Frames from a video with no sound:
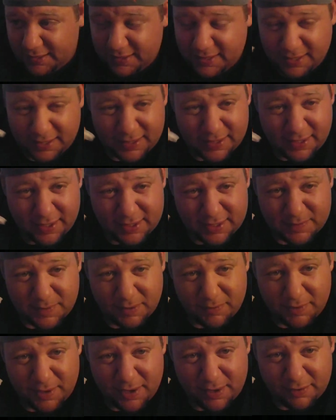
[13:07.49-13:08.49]
King Kong
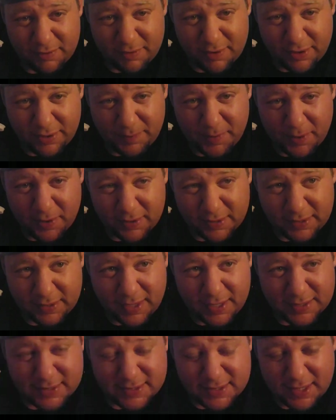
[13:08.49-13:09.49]
Smart 100 around the parking
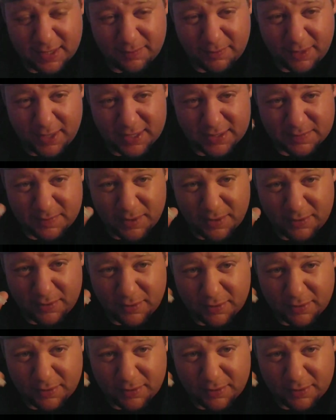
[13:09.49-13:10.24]
lot in stabilized mode,